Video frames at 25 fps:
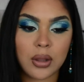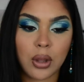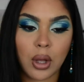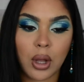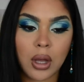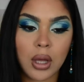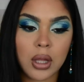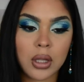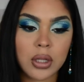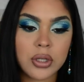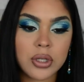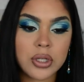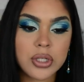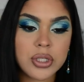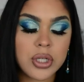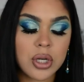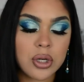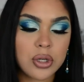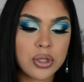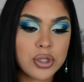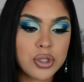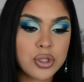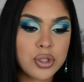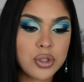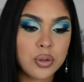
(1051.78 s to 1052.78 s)
the colors
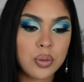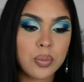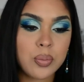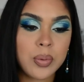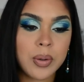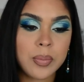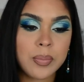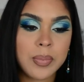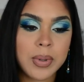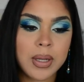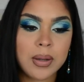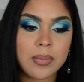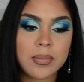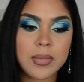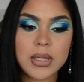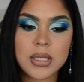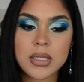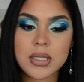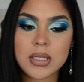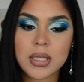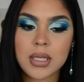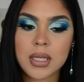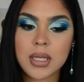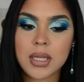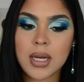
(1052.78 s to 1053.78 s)
are super
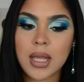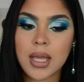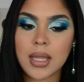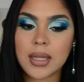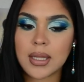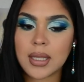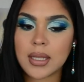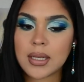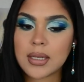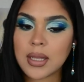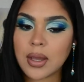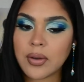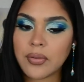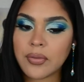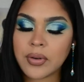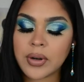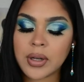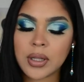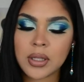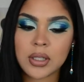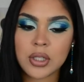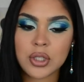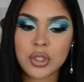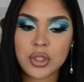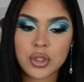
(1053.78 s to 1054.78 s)
pigmented and they
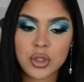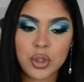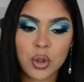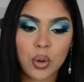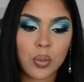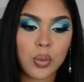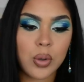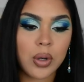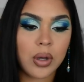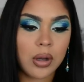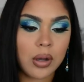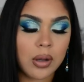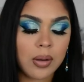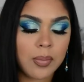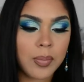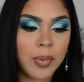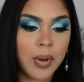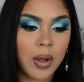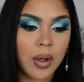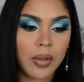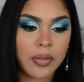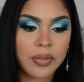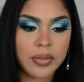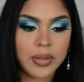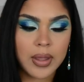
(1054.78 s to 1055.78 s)
definitely showed up
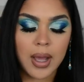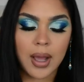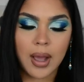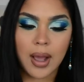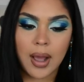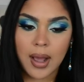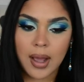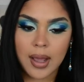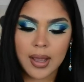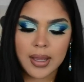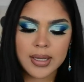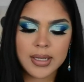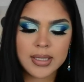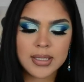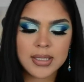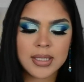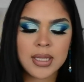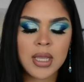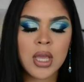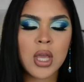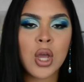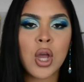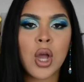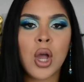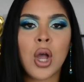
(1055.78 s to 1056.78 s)
on the eyes.
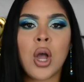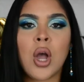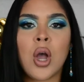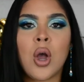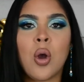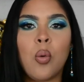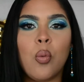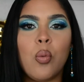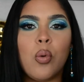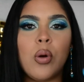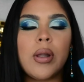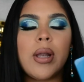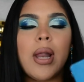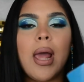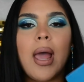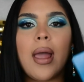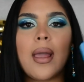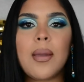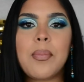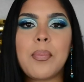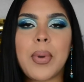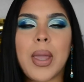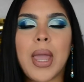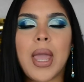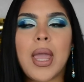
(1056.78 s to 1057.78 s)
Would I
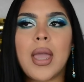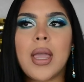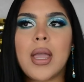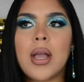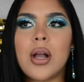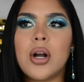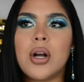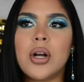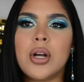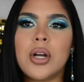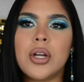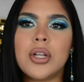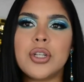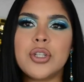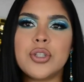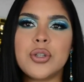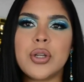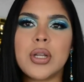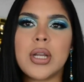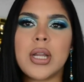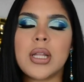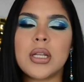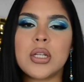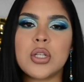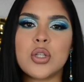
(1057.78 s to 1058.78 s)
pay
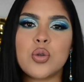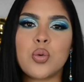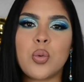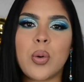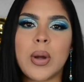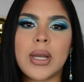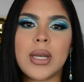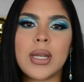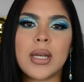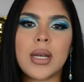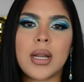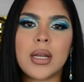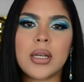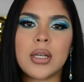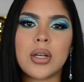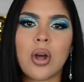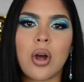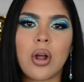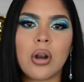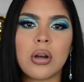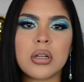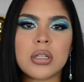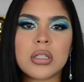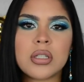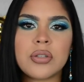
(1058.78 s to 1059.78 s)

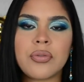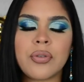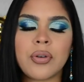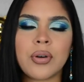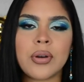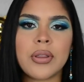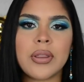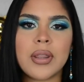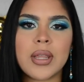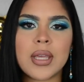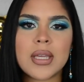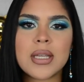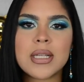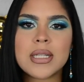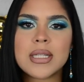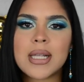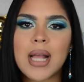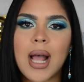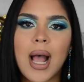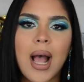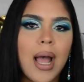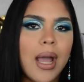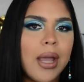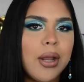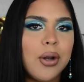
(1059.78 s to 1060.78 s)
$129 for this?
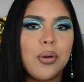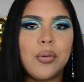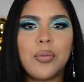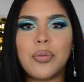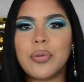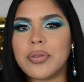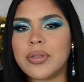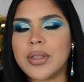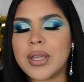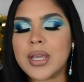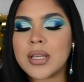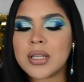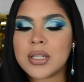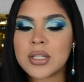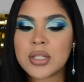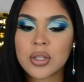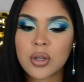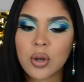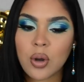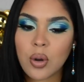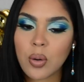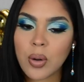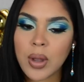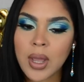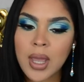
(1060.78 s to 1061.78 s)
I don't think
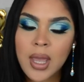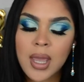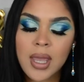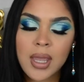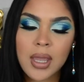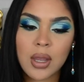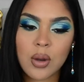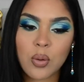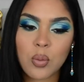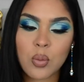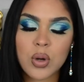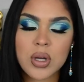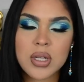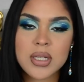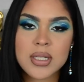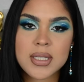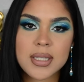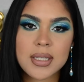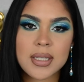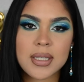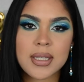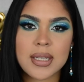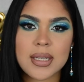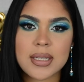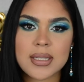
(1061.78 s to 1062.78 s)
so.
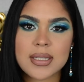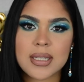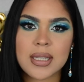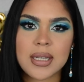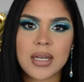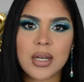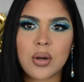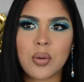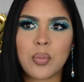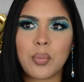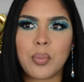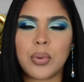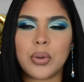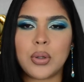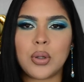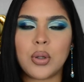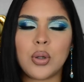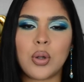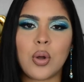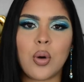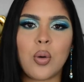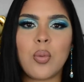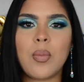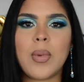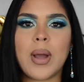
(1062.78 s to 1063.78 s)
It didn't
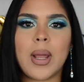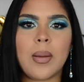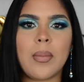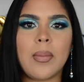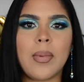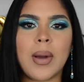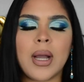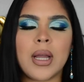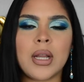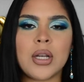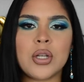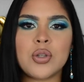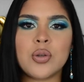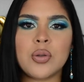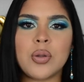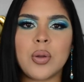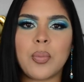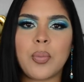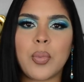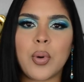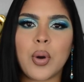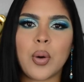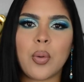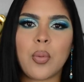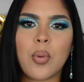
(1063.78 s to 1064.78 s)
blow my mind to the
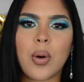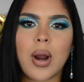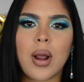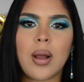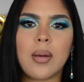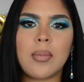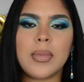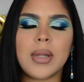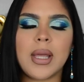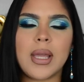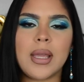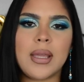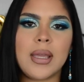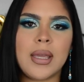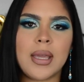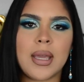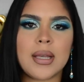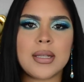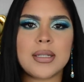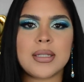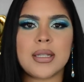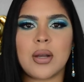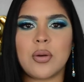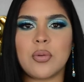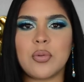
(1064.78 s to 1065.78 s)
point where I'm like,
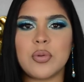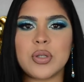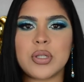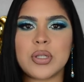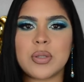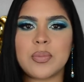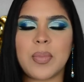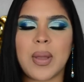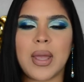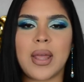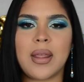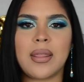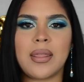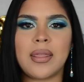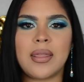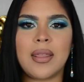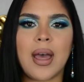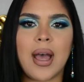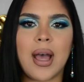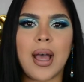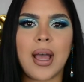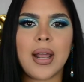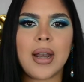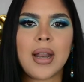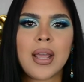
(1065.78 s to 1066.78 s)
yes, I would spend
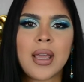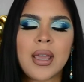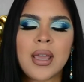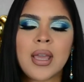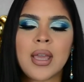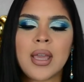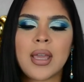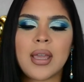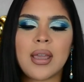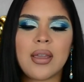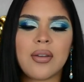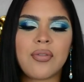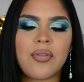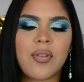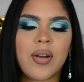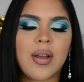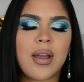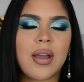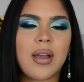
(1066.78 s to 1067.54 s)
that. If